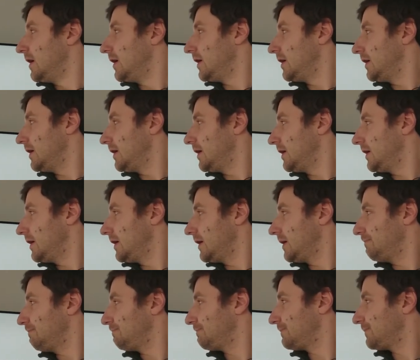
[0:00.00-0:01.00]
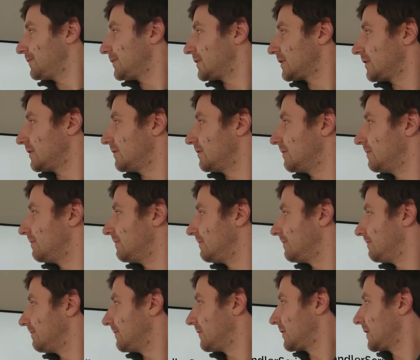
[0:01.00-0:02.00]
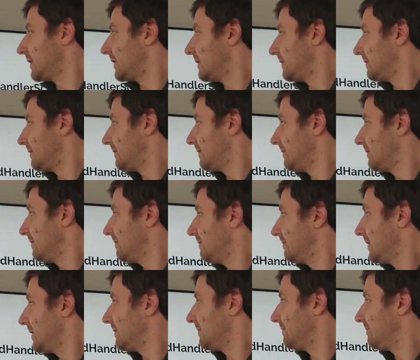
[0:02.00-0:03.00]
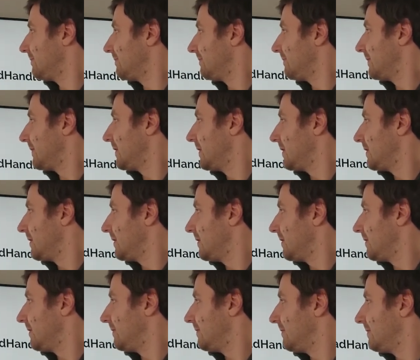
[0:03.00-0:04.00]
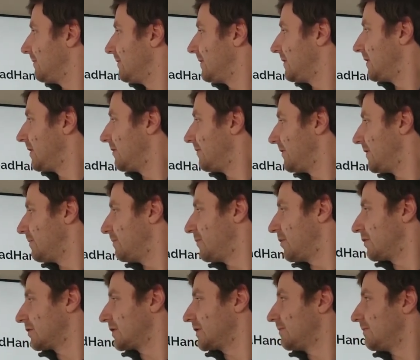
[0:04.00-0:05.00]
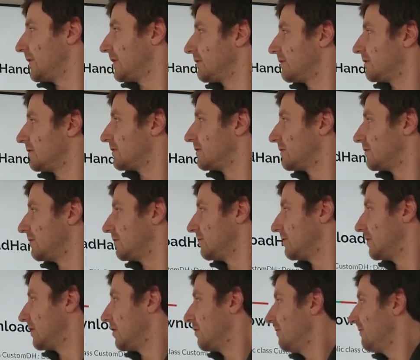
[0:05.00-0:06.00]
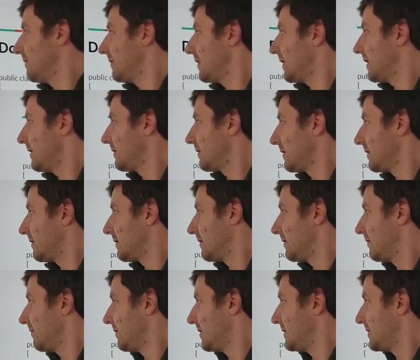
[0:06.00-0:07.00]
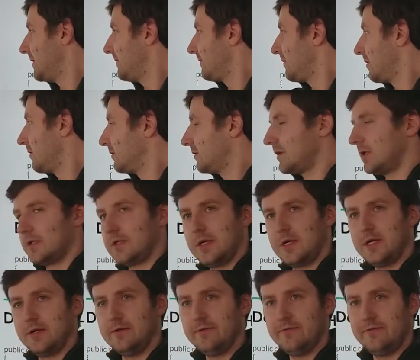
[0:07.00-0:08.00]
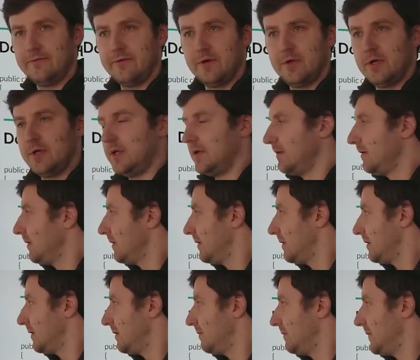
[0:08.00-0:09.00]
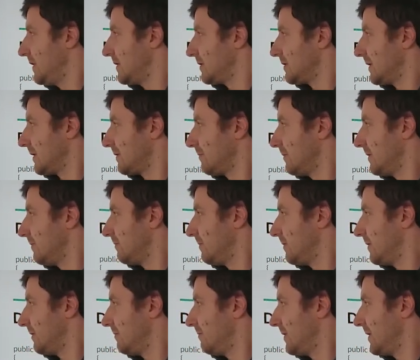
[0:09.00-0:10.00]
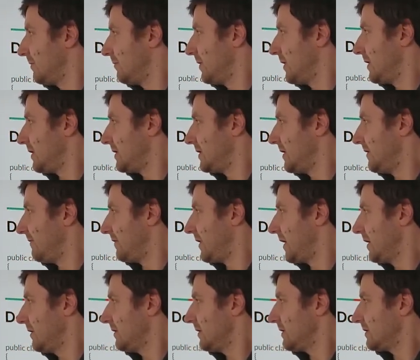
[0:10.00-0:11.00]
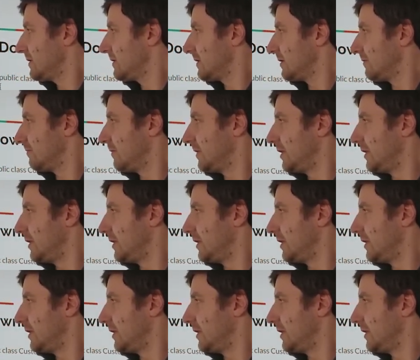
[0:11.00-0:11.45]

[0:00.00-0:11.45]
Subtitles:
Yep. So okay. Well, the important methods to override, like receive content length, it means like when we receive headers and we